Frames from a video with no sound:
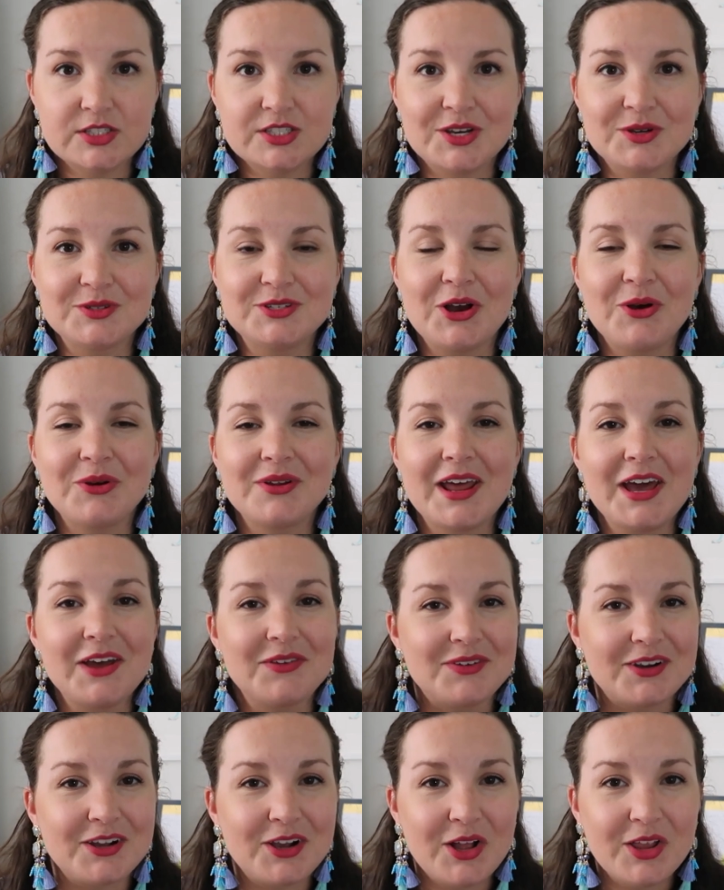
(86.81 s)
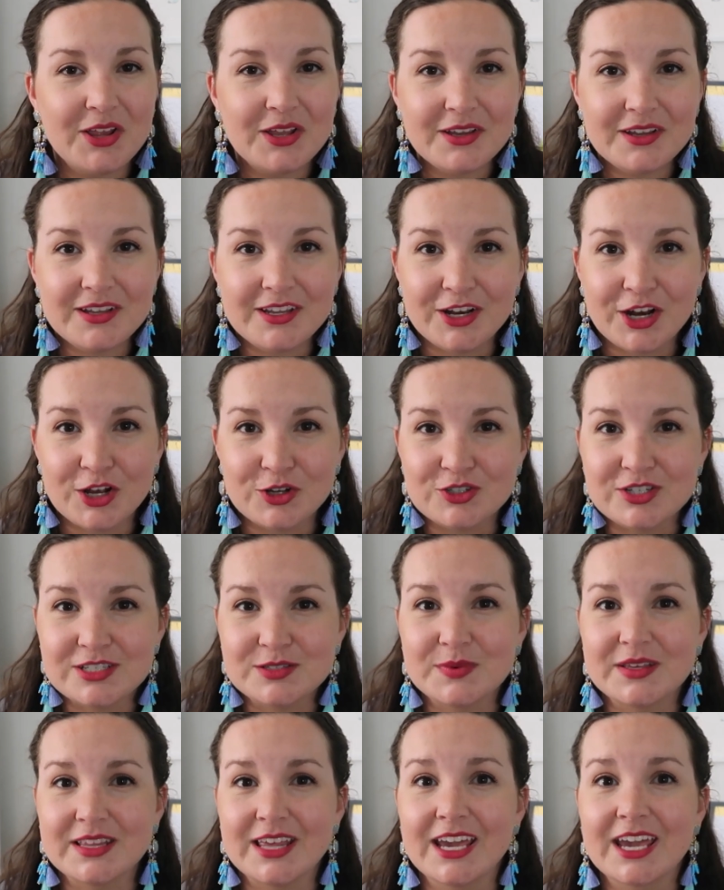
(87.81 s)
So don't ever call it, you know,
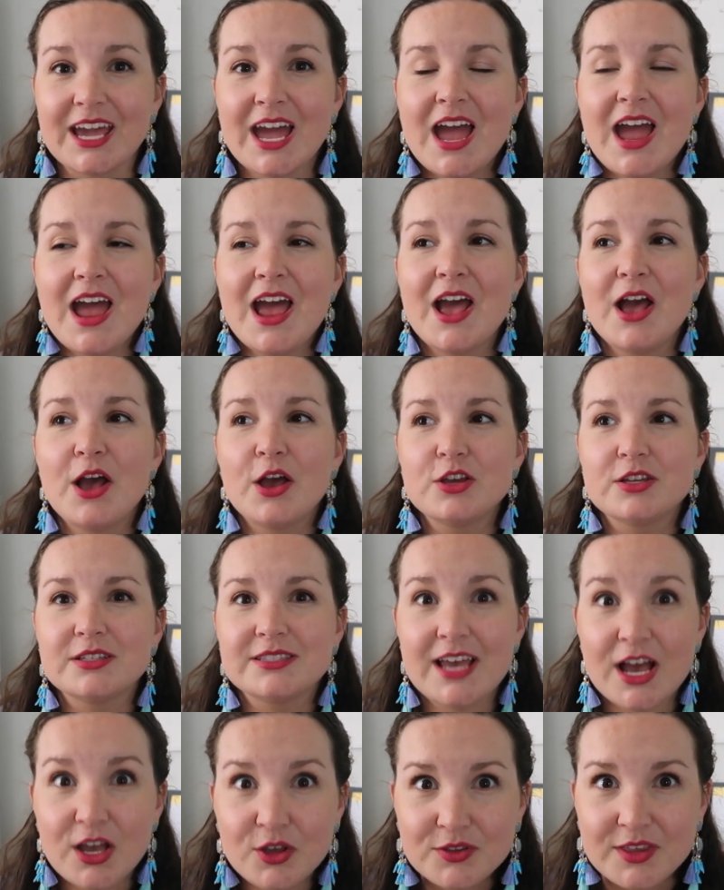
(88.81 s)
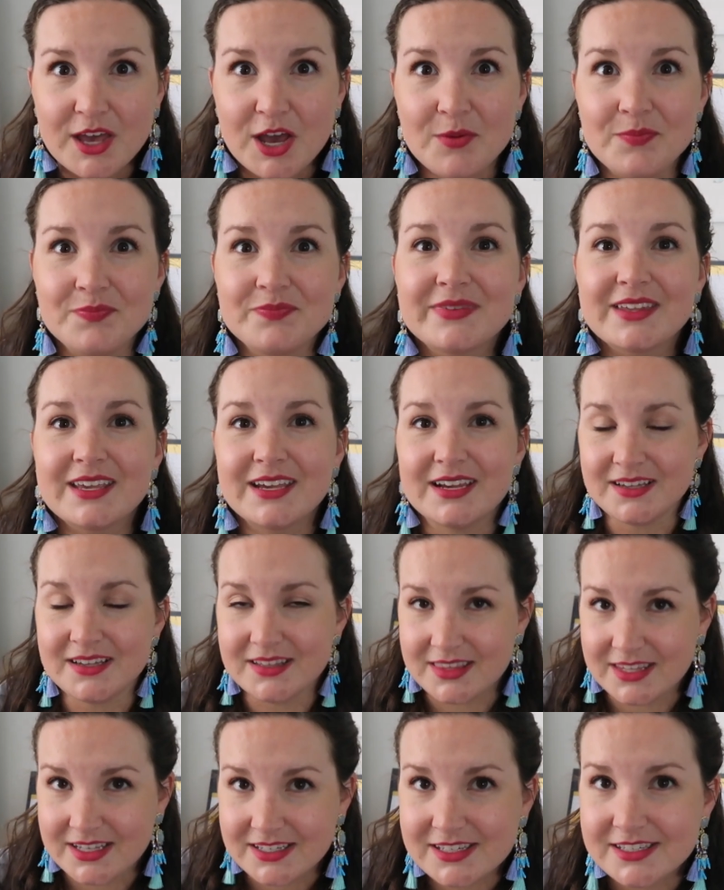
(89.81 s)
just be like, tell them
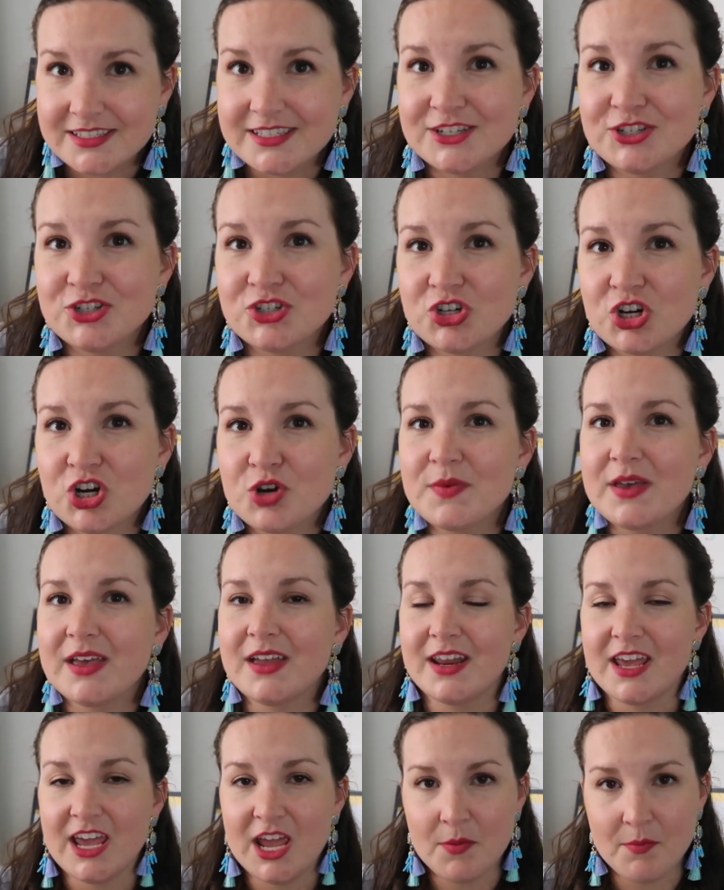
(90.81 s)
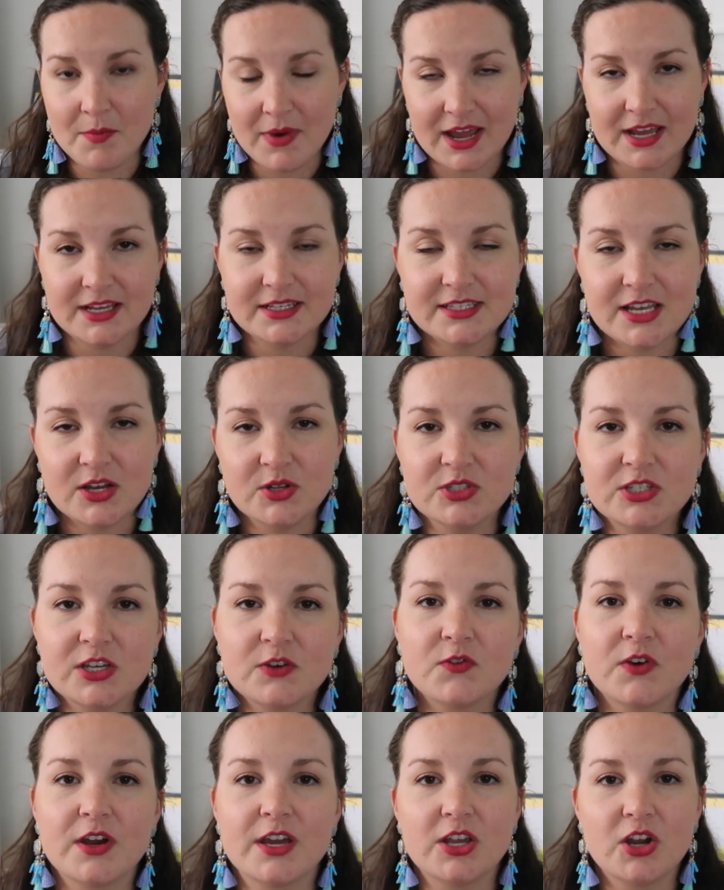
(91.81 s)
this is in German, it might sound
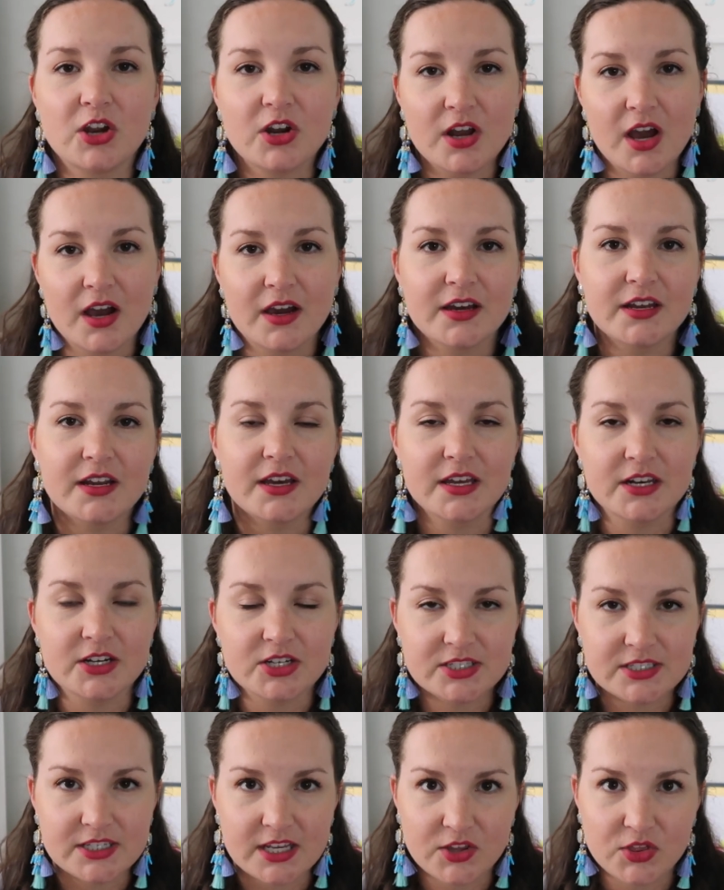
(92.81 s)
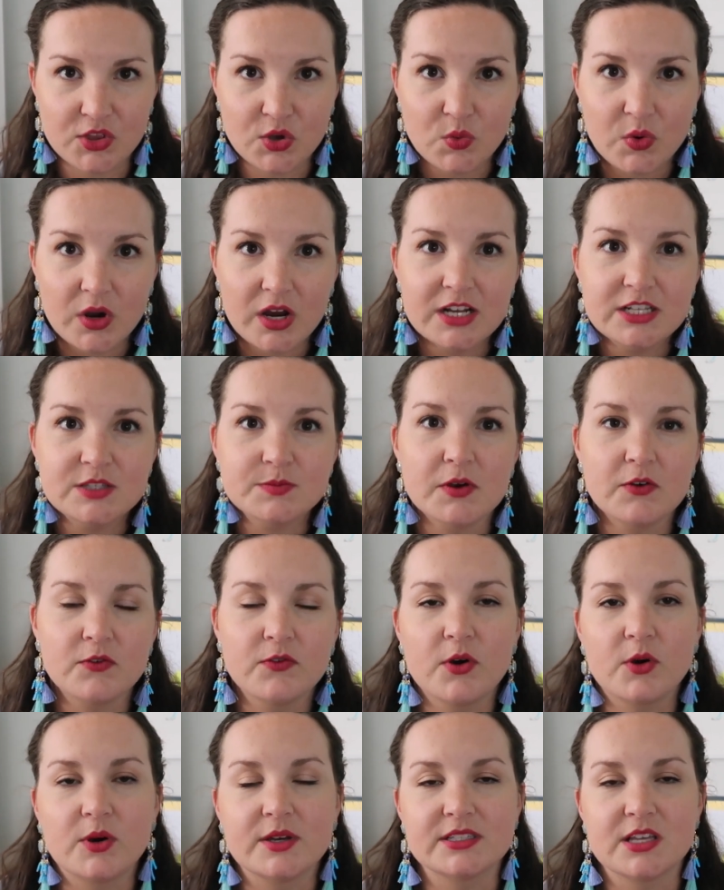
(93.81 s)
different, you're not gonna understand the words, but
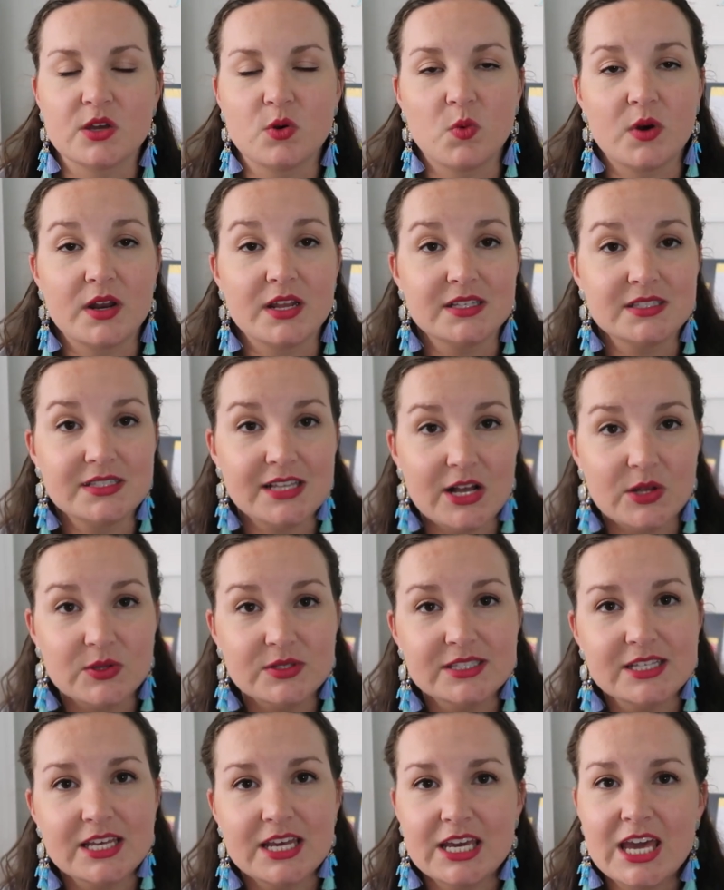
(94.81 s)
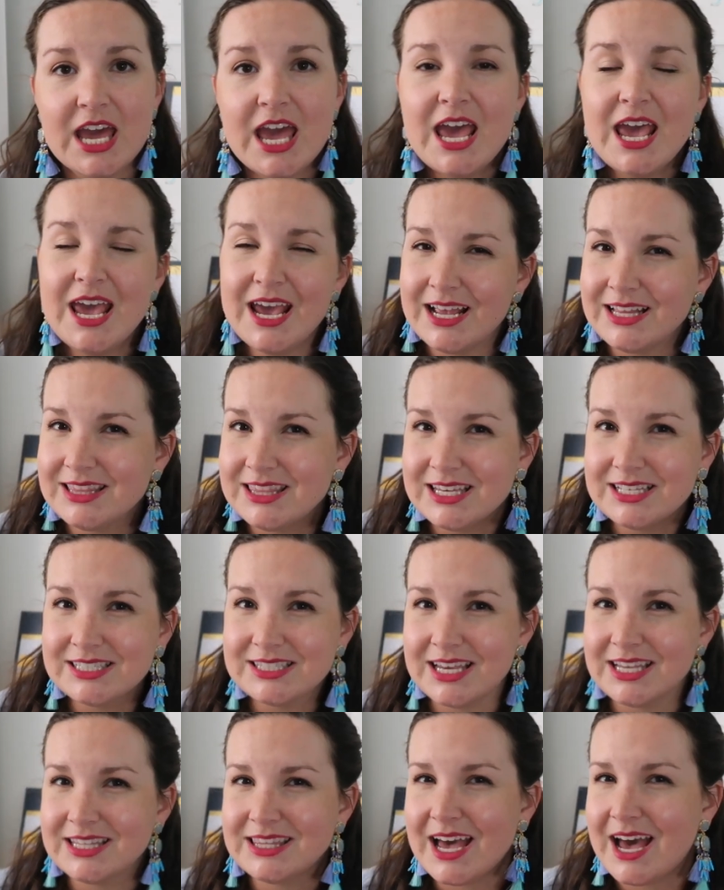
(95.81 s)
focus on what it sounds like and things
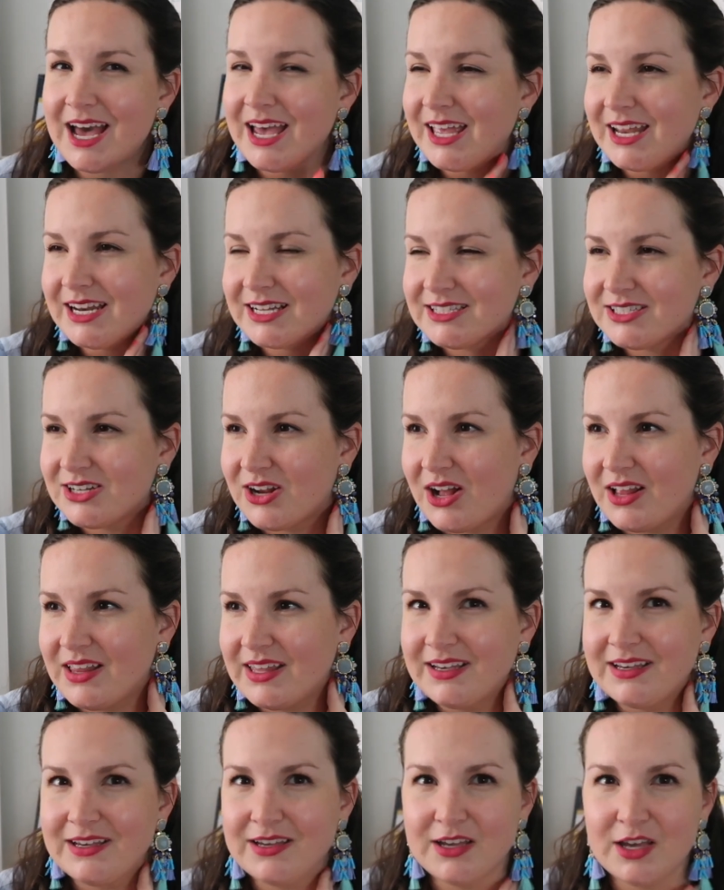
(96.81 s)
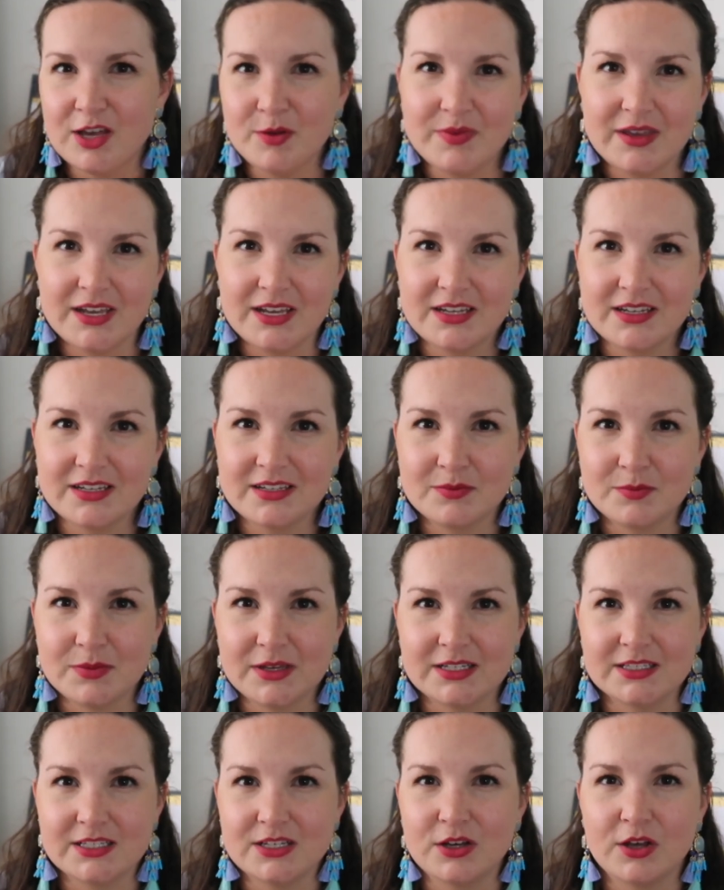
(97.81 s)
like that. And it's not like a big
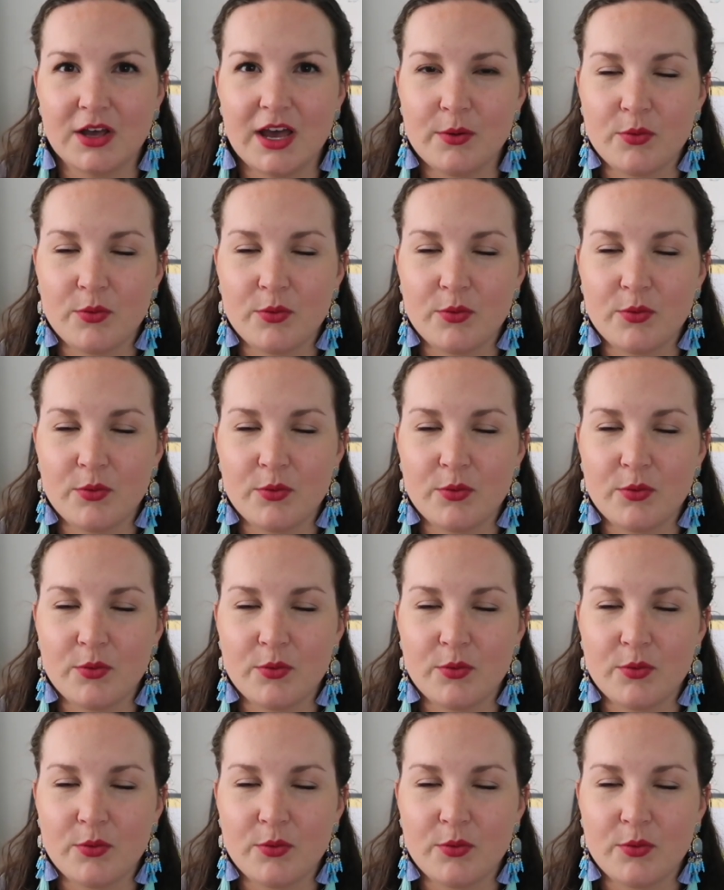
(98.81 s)
deal.